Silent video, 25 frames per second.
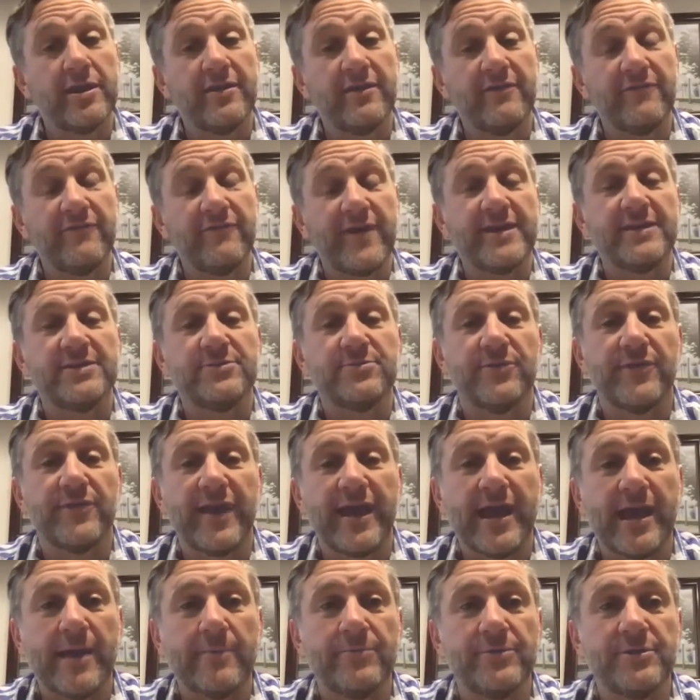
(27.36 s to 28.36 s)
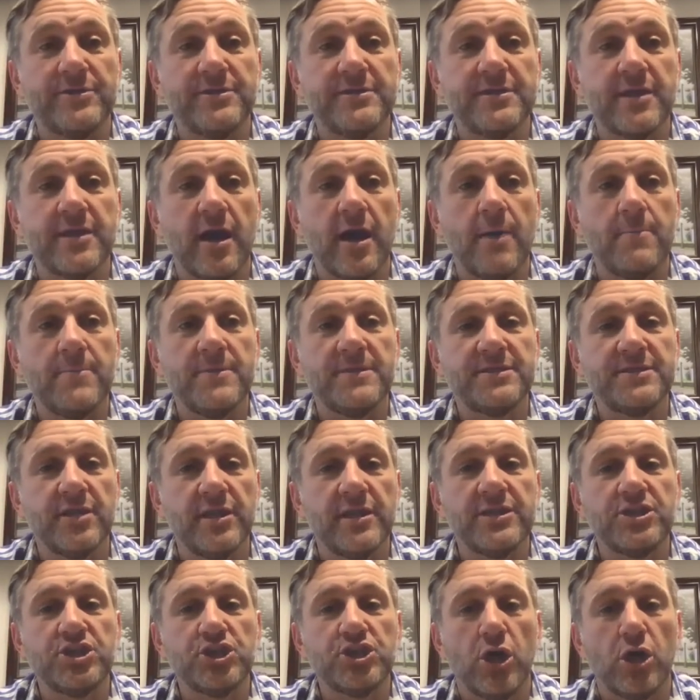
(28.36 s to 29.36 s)
their face when that happens. It
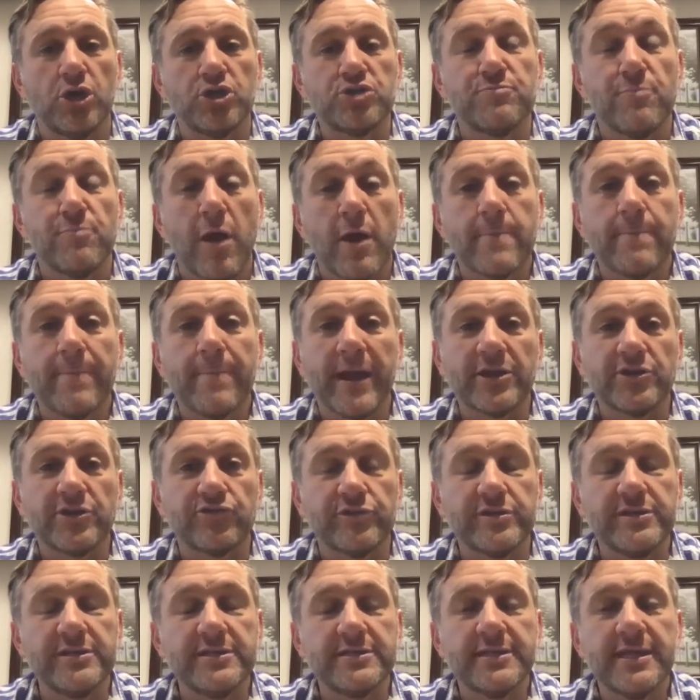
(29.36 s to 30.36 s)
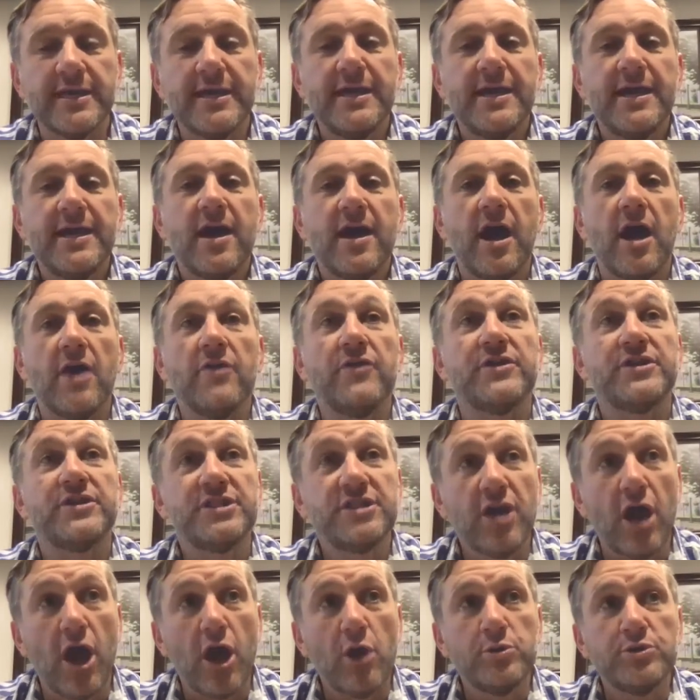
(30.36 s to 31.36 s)
certainly charged my batteries. The
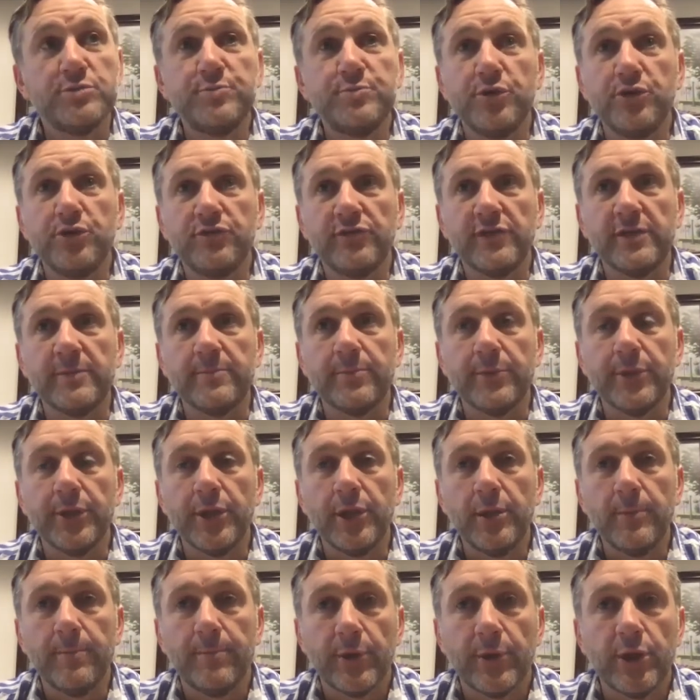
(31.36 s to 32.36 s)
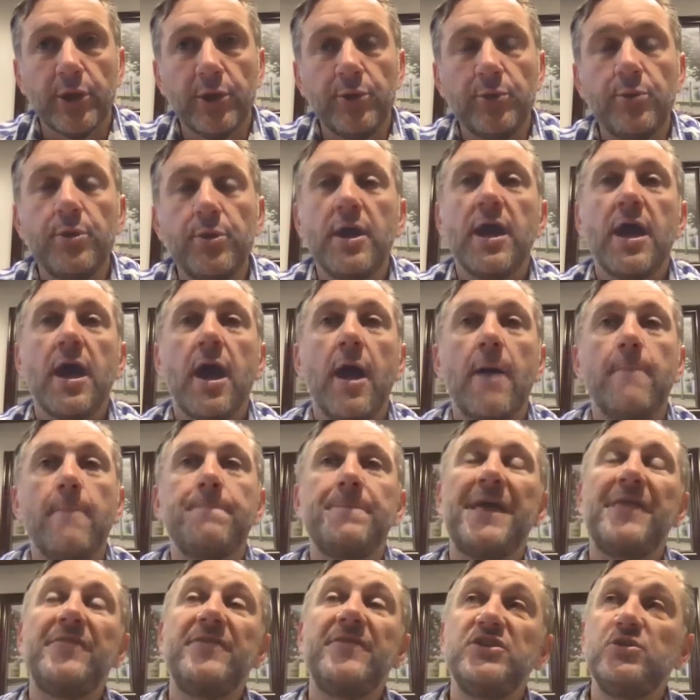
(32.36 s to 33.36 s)
sky was beautifully blue. And
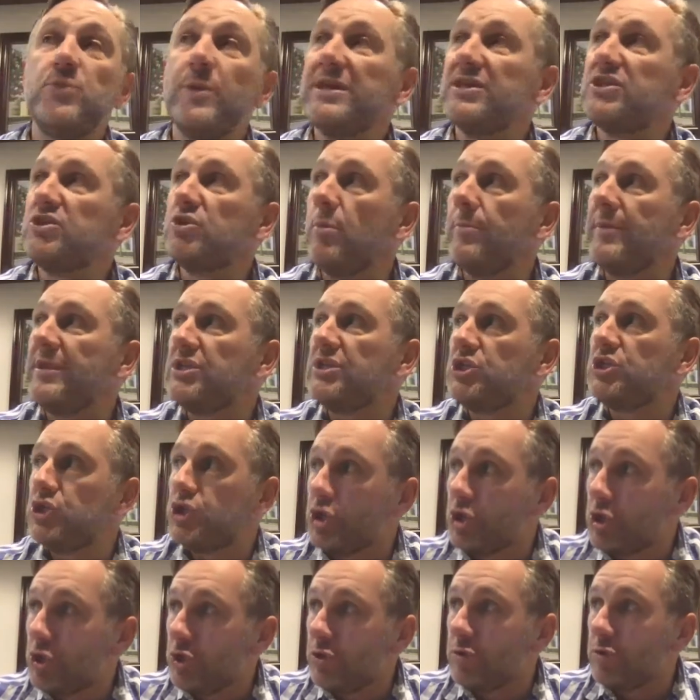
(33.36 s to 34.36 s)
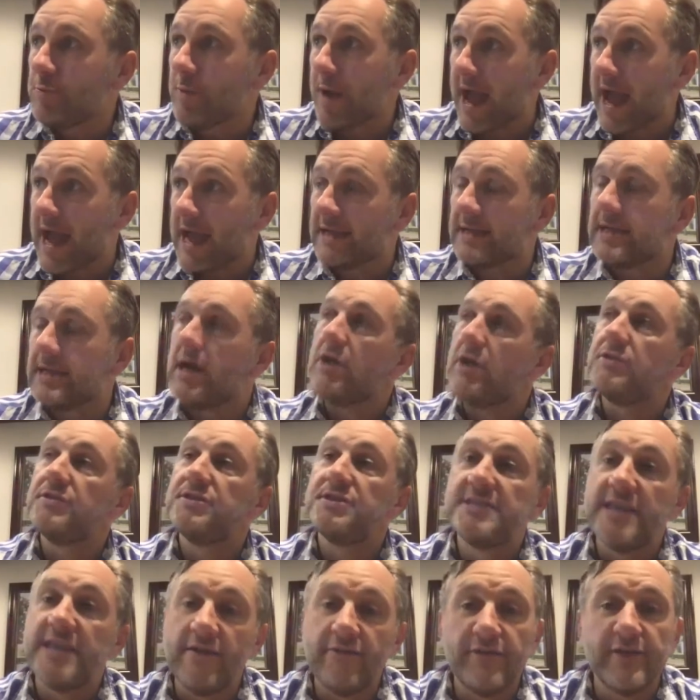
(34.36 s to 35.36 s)
this week's not been too bad.
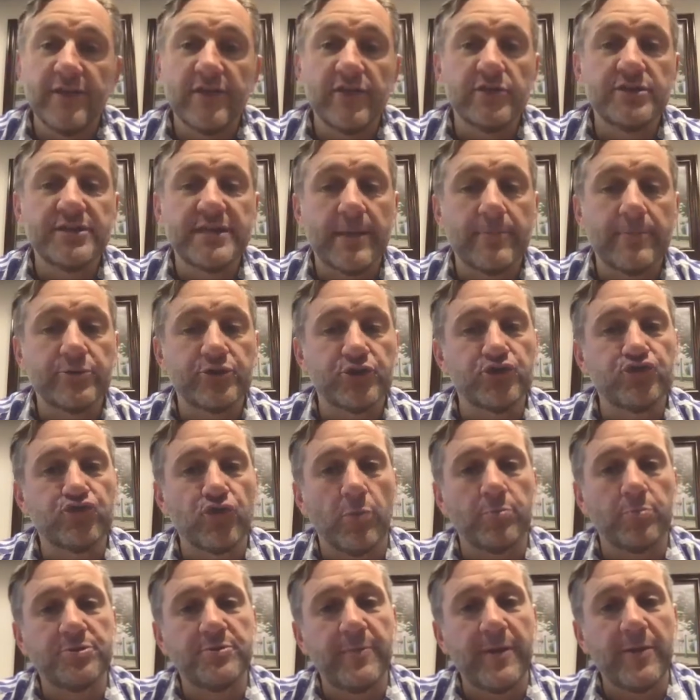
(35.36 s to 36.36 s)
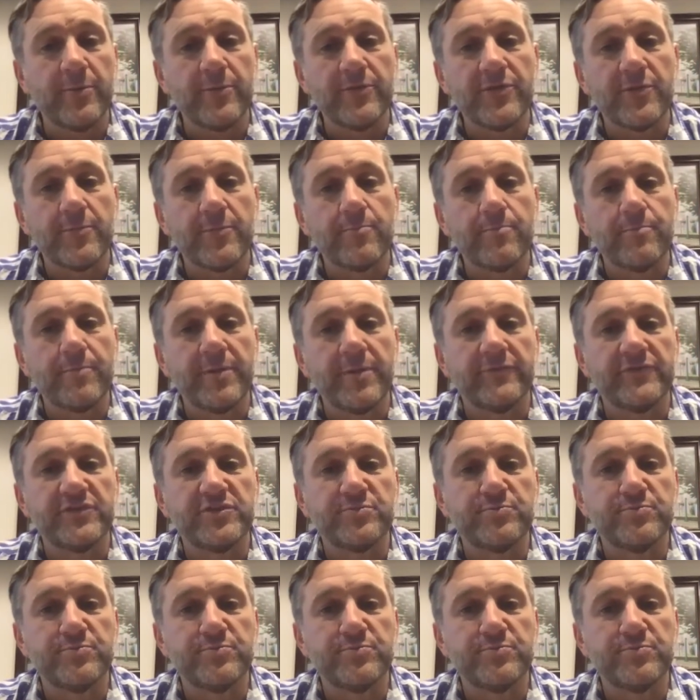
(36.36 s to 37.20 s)
Definitely the temperature's dropped a bit with a bit of